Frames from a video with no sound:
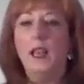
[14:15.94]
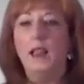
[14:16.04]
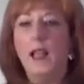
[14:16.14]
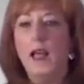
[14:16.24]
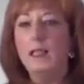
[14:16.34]
And
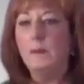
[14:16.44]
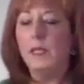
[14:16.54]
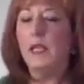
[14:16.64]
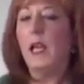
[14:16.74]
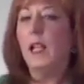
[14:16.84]
last
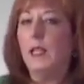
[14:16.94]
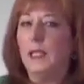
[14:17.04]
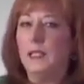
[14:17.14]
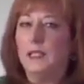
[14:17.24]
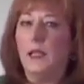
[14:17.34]
but not
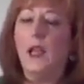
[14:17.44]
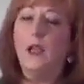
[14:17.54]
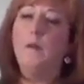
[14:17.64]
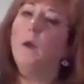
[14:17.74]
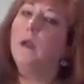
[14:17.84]
least,
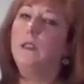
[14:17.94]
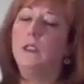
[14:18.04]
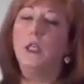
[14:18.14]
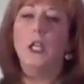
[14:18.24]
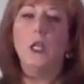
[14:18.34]
I'm going to
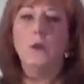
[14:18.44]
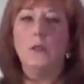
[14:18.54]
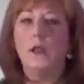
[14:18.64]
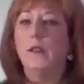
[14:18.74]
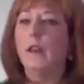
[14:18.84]
close
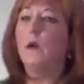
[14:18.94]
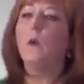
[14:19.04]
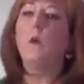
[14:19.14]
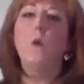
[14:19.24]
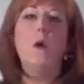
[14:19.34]
on the
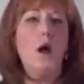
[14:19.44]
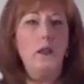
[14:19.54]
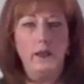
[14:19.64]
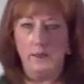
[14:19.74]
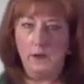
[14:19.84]

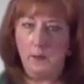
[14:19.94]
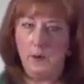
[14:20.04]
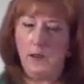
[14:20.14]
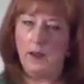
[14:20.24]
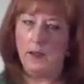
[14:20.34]
quality of our
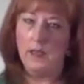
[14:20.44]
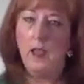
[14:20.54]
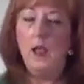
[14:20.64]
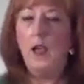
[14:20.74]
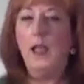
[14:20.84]
product.
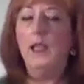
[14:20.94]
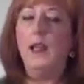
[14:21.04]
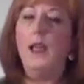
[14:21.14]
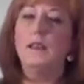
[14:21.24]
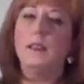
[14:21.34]
I get
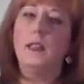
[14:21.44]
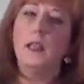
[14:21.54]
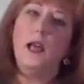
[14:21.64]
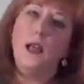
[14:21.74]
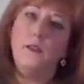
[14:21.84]
asked a
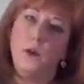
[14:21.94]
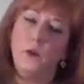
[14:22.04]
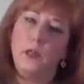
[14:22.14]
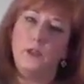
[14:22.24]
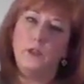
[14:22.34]
lot of
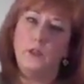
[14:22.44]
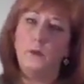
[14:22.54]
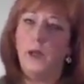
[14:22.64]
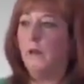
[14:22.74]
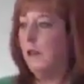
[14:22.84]
questions
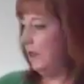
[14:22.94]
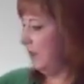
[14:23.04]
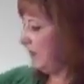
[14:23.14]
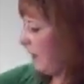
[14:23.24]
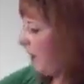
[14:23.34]
about,
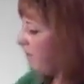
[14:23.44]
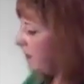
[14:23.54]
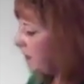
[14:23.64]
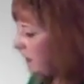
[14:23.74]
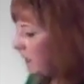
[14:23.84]
is
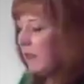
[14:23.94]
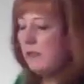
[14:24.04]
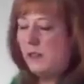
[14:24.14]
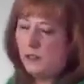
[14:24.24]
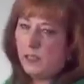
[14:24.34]
everything in
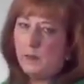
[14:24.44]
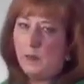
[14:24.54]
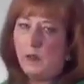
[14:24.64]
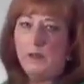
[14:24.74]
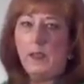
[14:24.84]
the
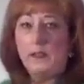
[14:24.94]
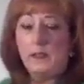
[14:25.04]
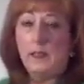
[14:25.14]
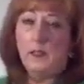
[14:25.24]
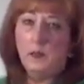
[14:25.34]
label that's
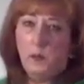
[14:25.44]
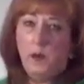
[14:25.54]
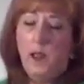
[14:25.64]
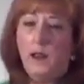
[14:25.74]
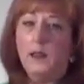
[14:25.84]
in the
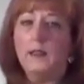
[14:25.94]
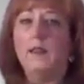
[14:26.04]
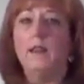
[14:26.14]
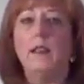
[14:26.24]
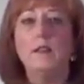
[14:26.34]
product?
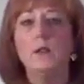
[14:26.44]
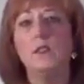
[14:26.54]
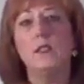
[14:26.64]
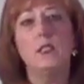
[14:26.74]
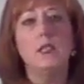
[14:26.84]
And the answer
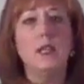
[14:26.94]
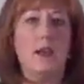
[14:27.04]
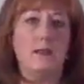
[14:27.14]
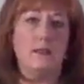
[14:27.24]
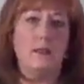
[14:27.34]
is
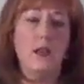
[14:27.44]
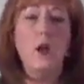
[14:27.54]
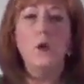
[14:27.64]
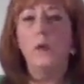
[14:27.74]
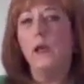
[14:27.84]
yes.
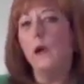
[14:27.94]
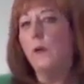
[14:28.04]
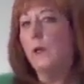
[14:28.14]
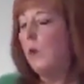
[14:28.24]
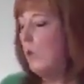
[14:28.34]
We are
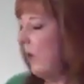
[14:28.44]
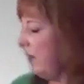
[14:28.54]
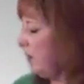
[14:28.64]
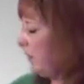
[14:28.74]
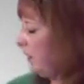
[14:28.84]

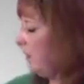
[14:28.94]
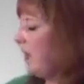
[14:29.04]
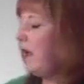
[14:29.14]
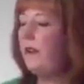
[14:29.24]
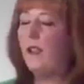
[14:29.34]
required by
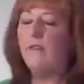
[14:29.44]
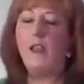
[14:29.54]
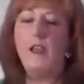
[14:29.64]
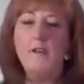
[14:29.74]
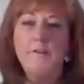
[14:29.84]
law to have
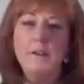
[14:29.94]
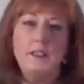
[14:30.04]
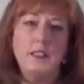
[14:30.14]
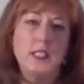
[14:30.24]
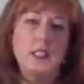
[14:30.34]
every
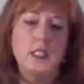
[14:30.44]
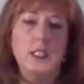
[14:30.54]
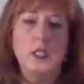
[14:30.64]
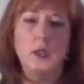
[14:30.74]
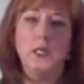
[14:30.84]
single
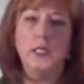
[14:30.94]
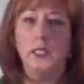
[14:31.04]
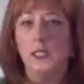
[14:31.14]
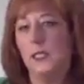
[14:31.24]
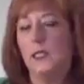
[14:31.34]

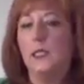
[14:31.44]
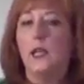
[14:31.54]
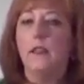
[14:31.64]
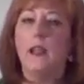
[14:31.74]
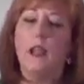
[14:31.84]
ingredient listed
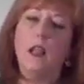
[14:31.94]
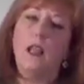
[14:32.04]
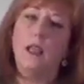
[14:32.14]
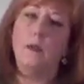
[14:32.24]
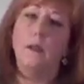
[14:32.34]
on that
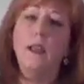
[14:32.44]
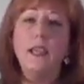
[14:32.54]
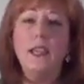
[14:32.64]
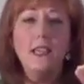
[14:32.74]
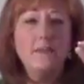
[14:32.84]
label,
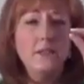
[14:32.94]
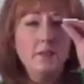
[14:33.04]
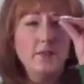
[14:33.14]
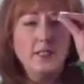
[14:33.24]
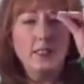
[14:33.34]
even
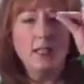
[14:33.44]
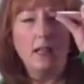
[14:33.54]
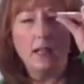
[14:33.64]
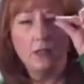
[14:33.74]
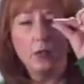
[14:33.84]
if it's
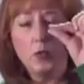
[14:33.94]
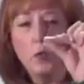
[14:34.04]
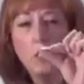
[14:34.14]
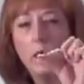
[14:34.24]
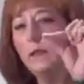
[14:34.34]
in a
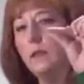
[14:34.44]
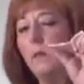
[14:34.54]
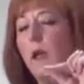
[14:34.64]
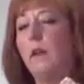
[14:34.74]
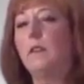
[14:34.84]
trace
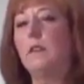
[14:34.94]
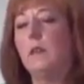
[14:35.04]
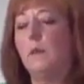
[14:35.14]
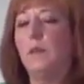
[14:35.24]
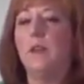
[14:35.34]
amount, just
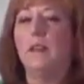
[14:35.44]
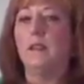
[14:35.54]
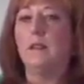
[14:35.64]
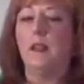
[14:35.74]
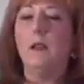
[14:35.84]
to prevent
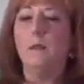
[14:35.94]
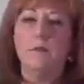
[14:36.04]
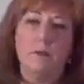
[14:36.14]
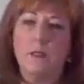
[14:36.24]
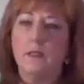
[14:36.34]
the tablet
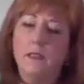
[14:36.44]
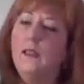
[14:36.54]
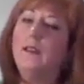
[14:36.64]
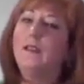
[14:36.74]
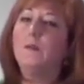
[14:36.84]
from
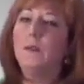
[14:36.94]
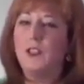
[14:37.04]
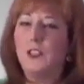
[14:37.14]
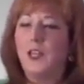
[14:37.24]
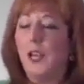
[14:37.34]
sticking to the
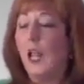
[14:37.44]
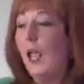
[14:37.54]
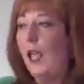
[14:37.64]
machine.